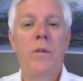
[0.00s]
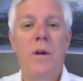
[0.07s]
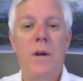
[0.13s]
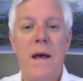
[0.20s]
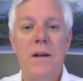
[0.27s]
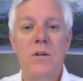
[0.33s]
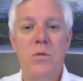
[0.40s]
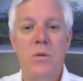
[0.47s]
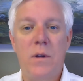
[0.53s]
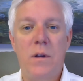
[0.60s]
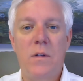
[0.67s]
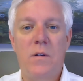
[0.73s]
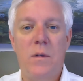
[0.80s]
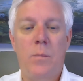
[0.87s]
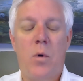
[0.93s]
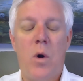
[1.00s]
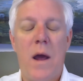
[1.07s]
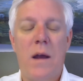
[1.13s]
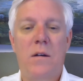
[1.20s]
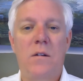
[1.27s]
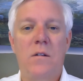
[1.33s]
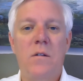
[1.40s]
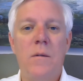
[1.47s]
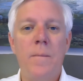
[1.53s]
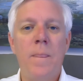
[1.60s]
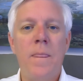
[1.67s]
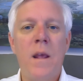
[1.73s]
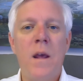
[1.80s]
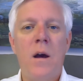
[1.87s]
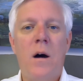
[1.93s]
than it actually is in
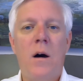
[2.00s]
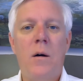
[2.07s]
practice.